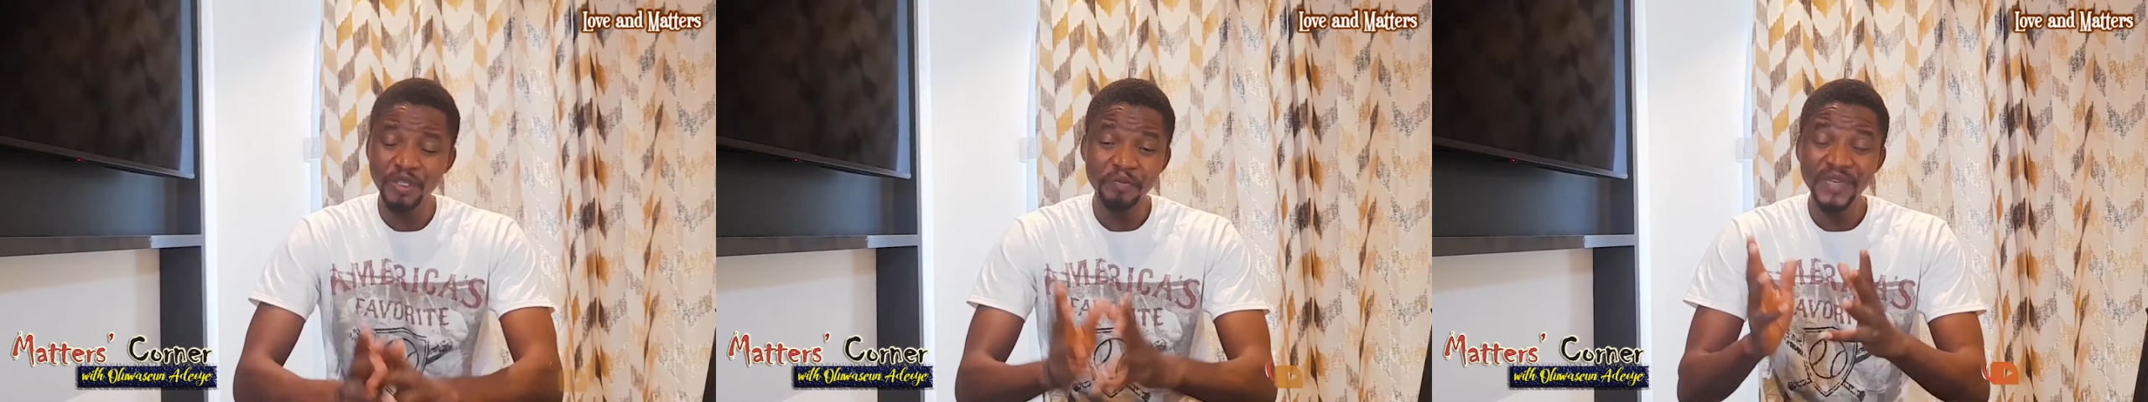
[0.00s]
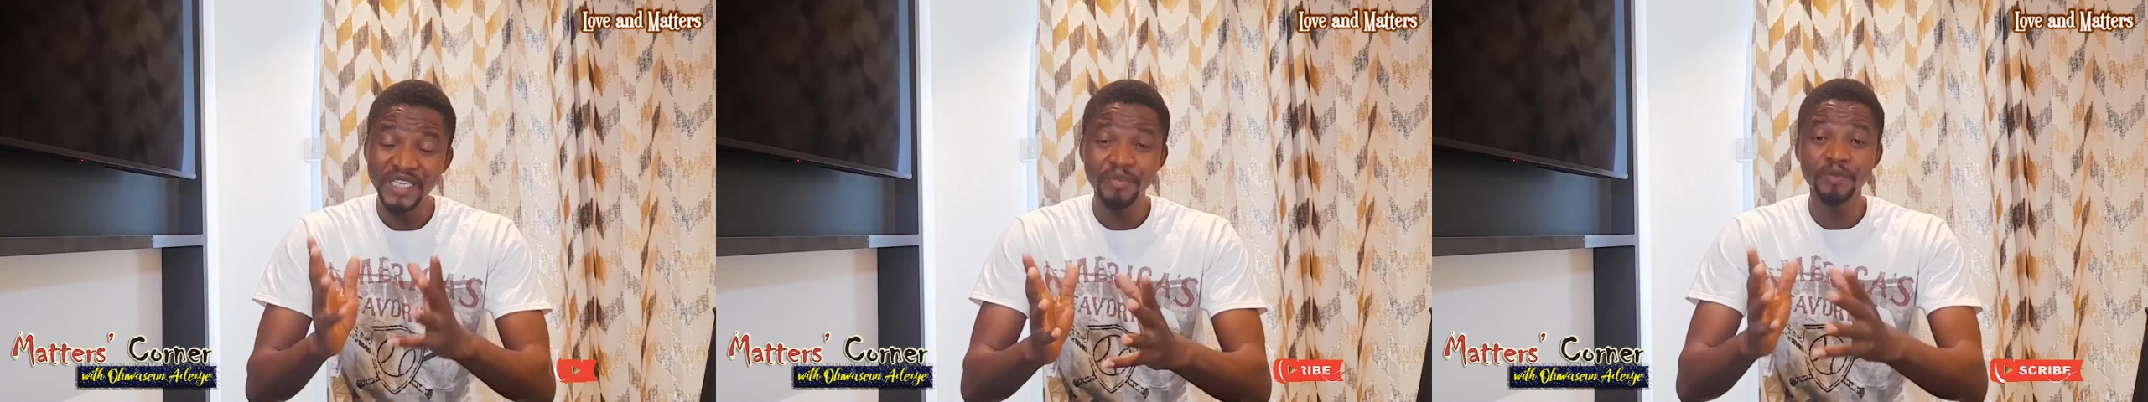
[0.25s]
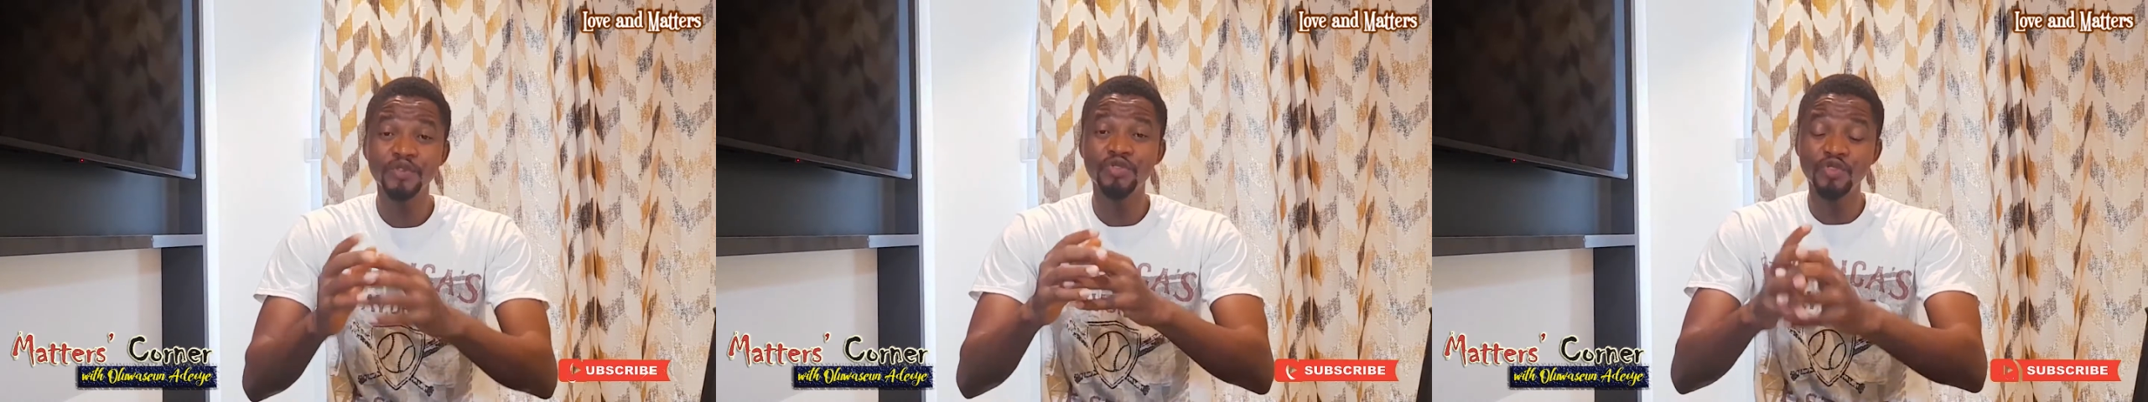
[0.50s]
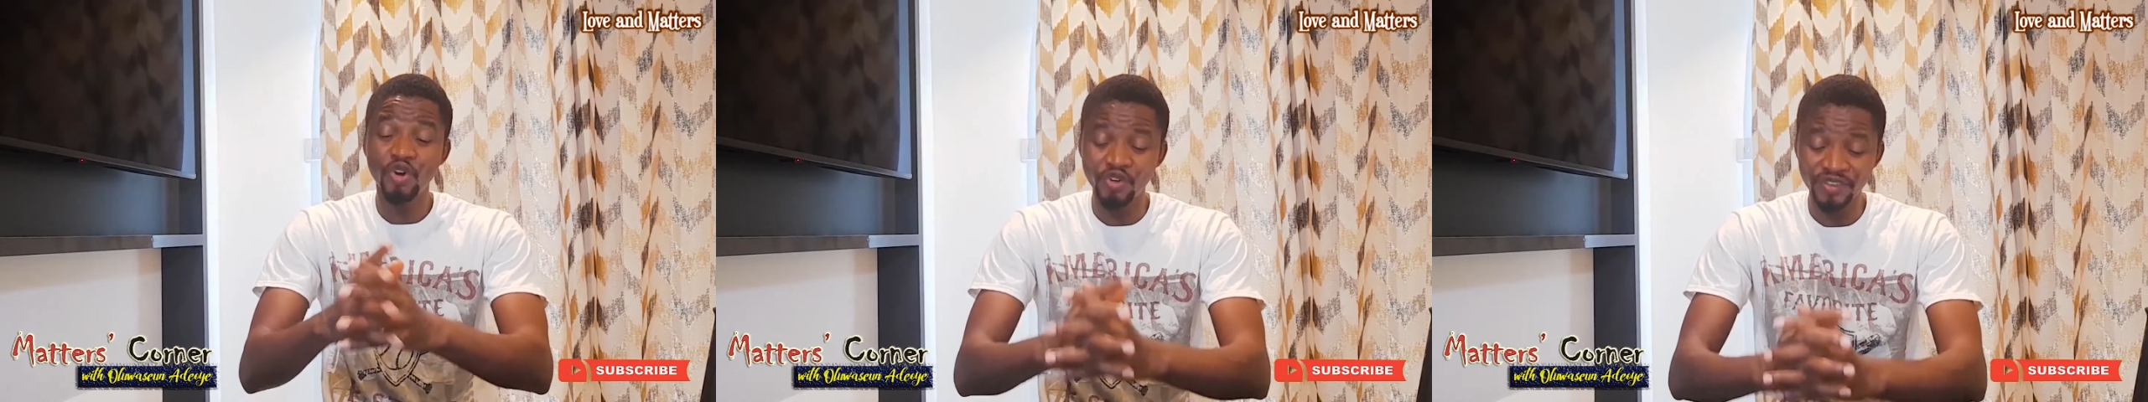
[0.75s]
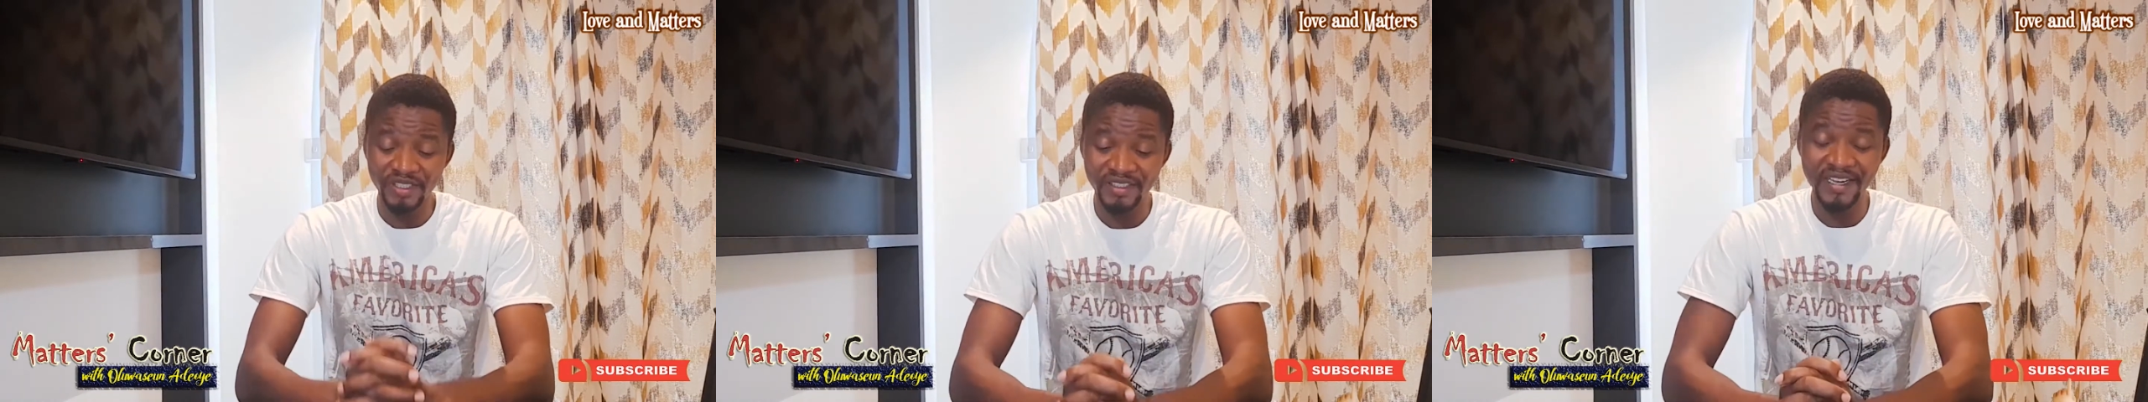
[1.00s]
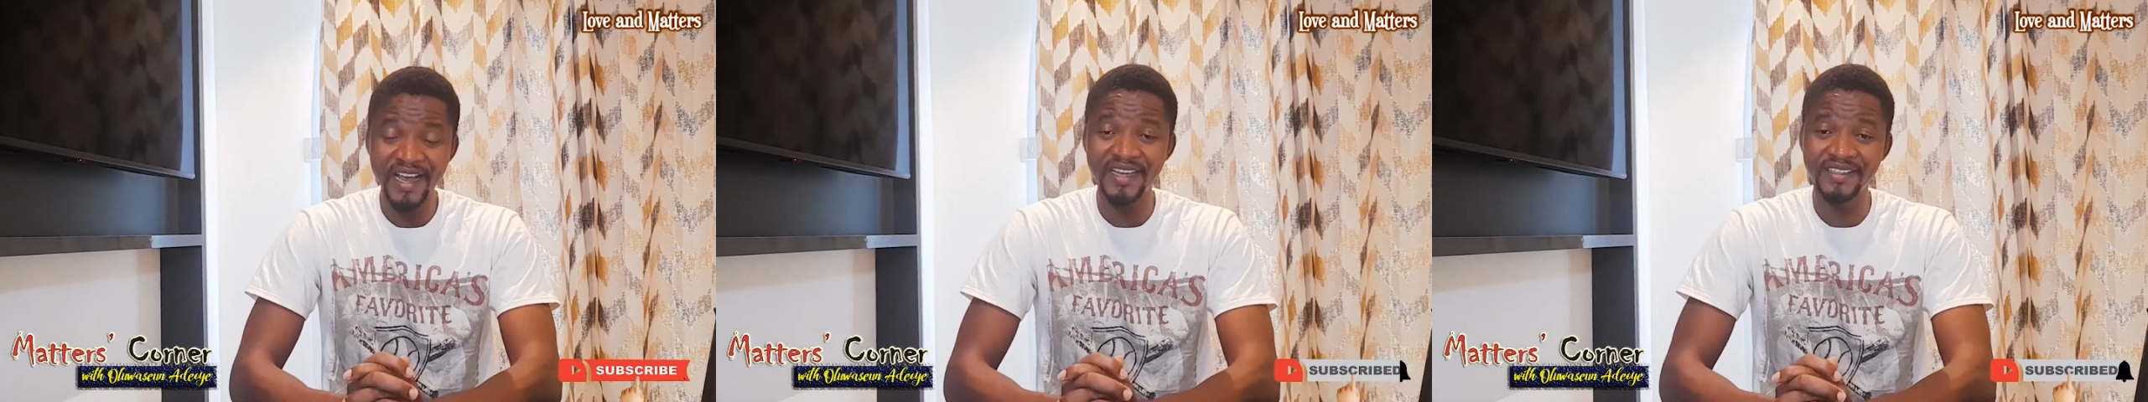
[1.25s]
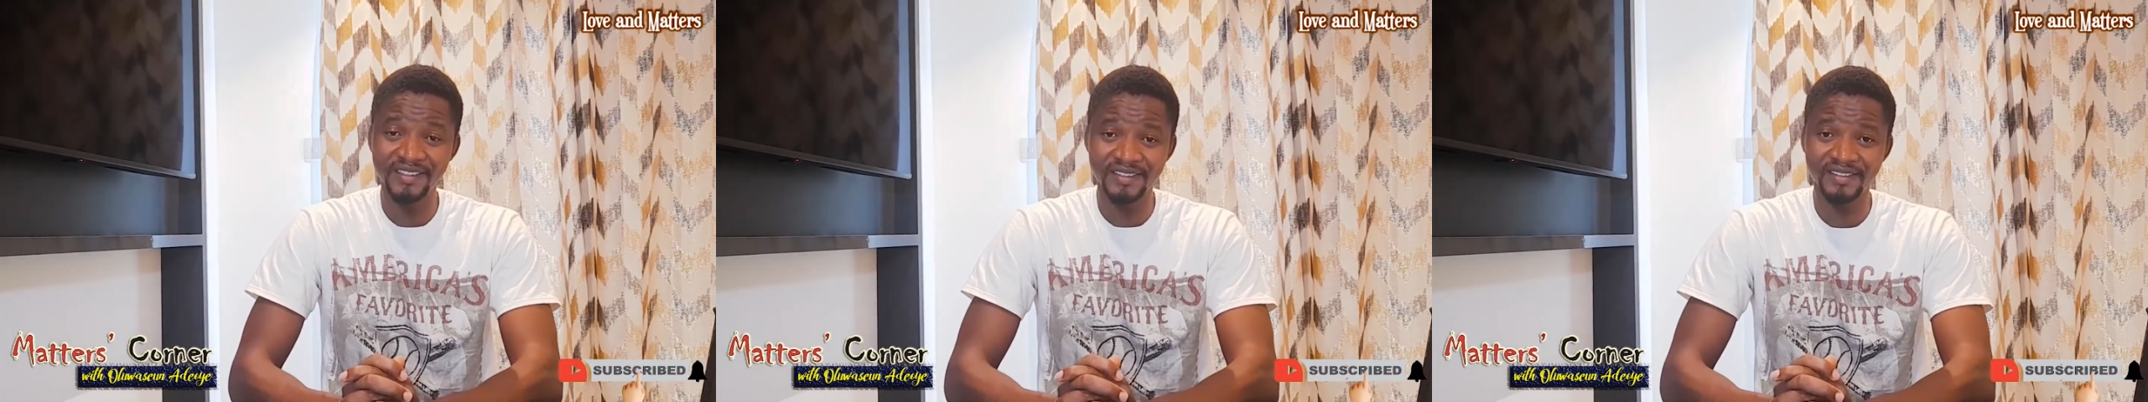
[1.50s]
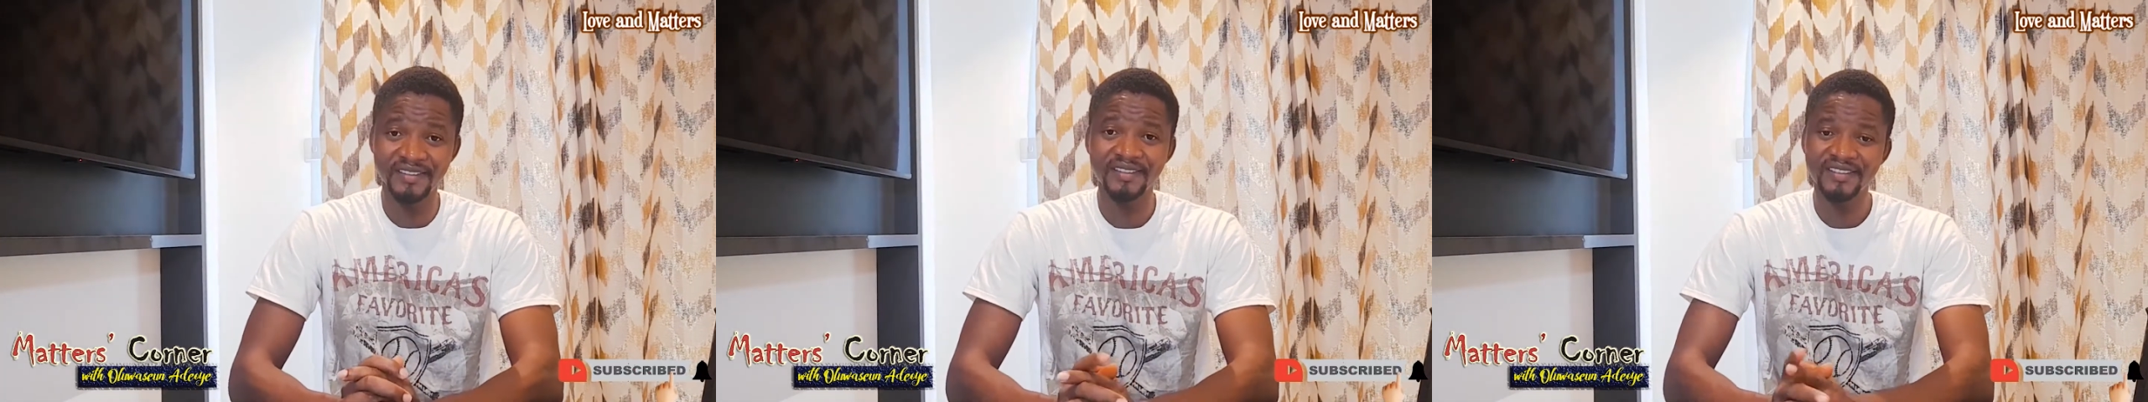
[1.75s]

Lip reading: many people do not understand is